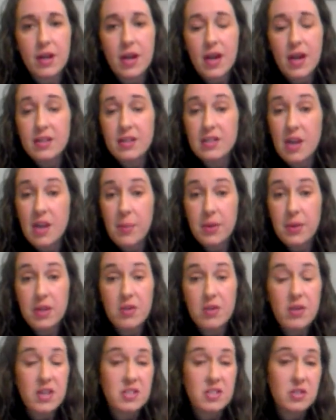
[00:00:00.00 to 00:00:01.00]
Somebody who
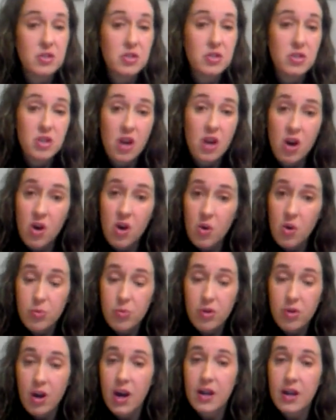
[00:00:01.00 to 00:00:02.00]
has no
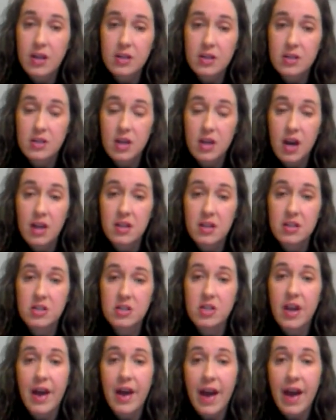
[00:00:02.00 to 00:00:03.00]
product knowledge
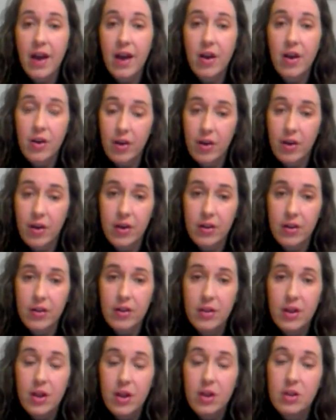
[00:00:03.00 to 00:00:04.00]
at all,
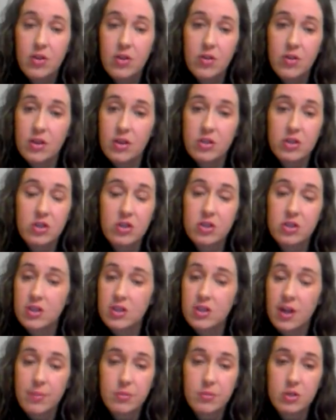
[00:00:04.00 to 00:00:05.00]
you could just
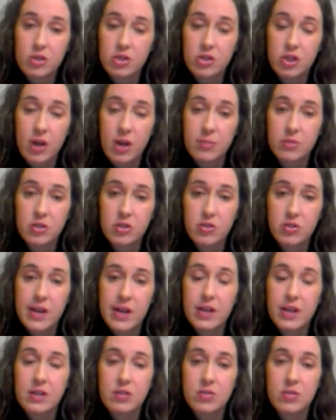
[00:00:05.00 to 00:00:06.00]
jump straight
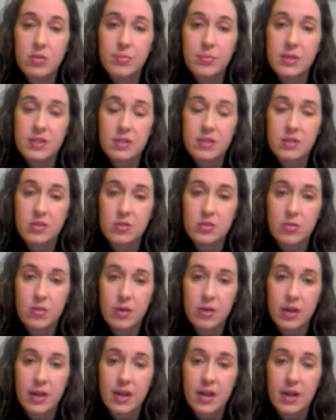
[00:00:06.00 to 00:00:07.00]
into a business
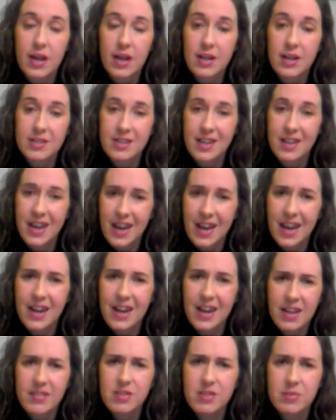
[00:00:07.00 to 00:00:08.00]
story and say, hey,
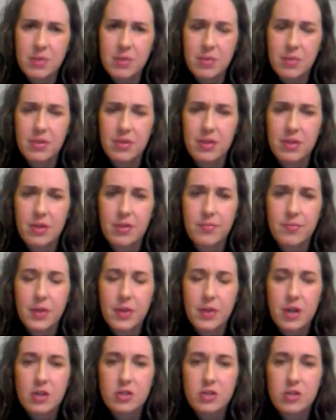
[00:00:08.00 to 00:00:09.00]
I'd love to run with you.
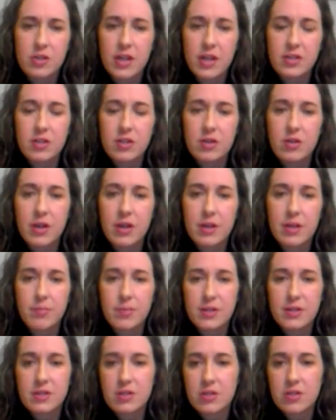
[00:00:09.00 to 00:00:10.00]
So that's a great
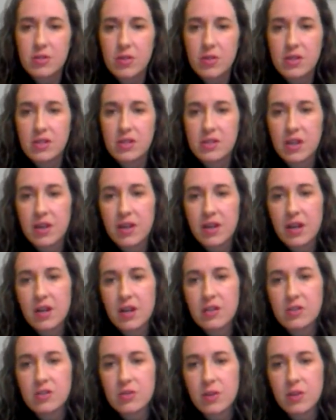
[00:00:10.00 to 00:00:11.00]
business story to tell.
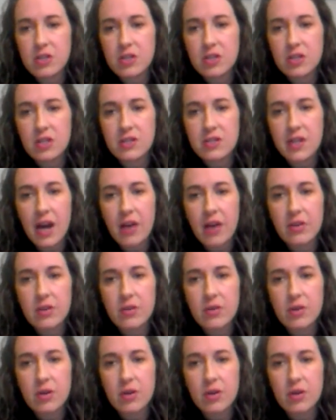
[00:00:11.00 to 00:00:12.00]
Aaron's question is, how do you
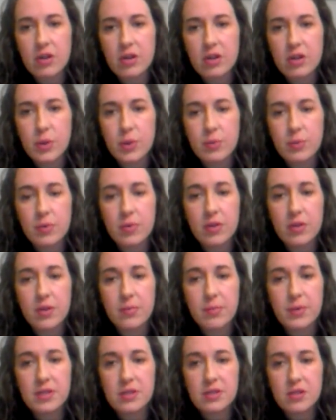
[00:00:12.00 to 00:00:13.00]
encourage people with a
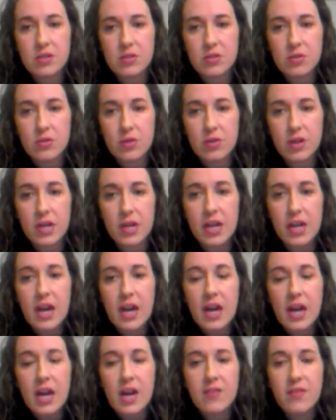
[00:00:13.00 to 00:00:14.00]
business story
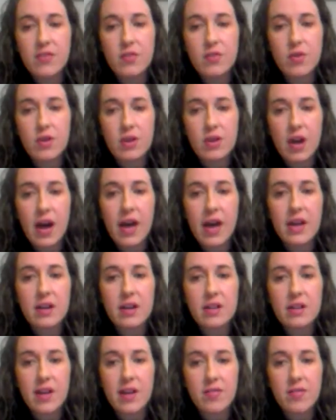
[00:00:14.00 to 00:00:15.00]
if you are not at a
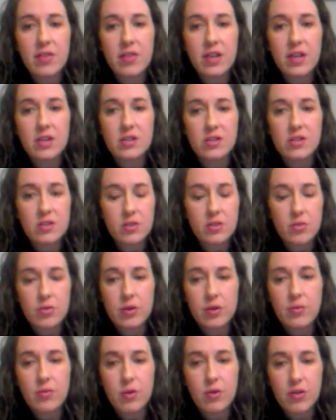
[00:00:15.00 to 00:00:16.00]
level that is
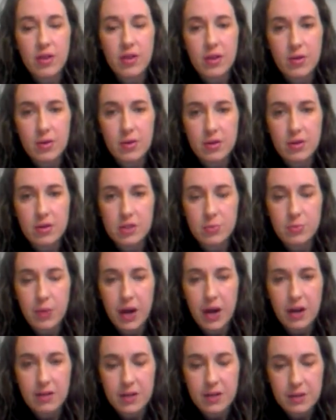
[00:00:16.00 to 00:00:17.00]
story-worthy or
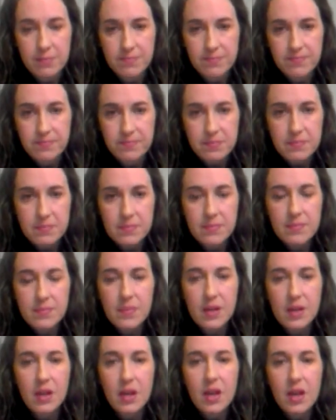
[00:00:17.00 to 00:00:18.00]
inspiring?
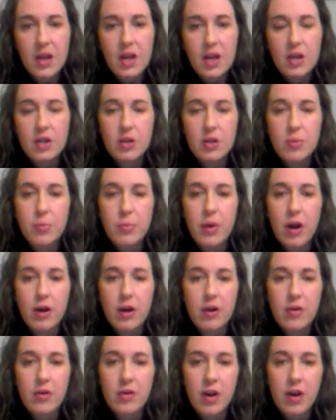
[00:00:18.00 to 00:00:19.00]
You
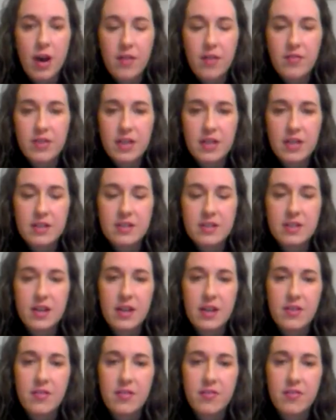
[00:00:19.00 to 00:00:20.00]
borrow confidence
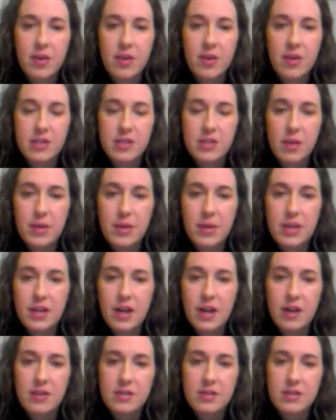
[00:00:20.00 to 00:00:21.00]
from somebody
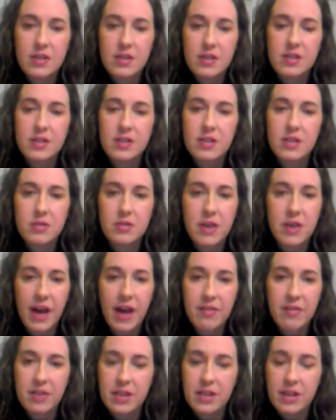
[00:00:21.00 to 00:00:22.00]
else until you
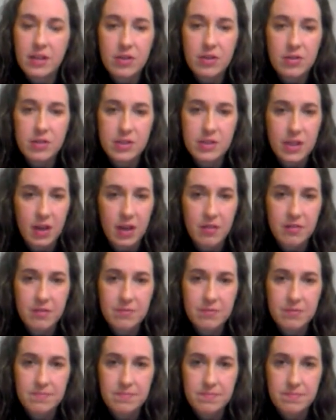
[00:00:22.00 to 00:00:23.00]
have it in yourself.
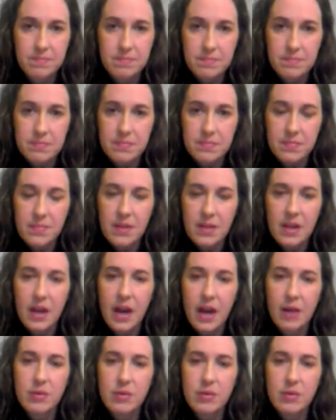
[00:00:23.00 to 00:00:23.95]
I was